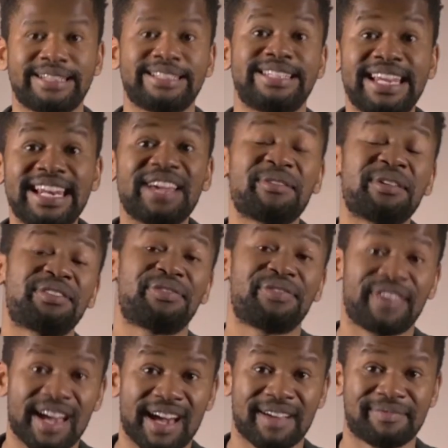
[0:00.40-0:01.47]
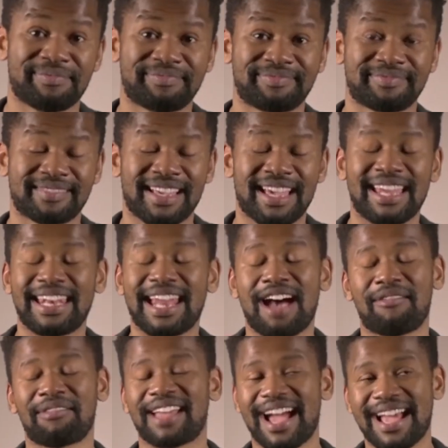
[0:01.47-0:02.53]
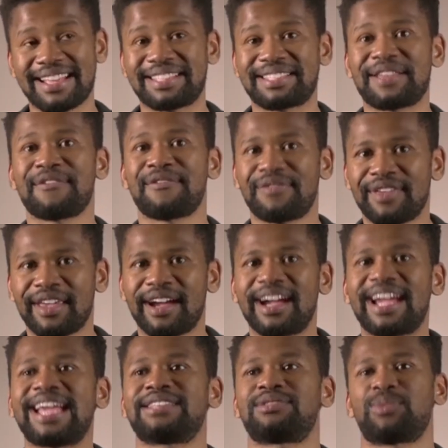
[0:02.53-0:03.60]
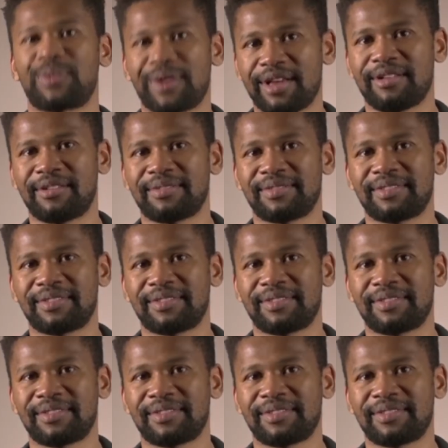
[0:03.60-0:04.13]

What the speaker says: Dealing with fear. Now, guys, fear is real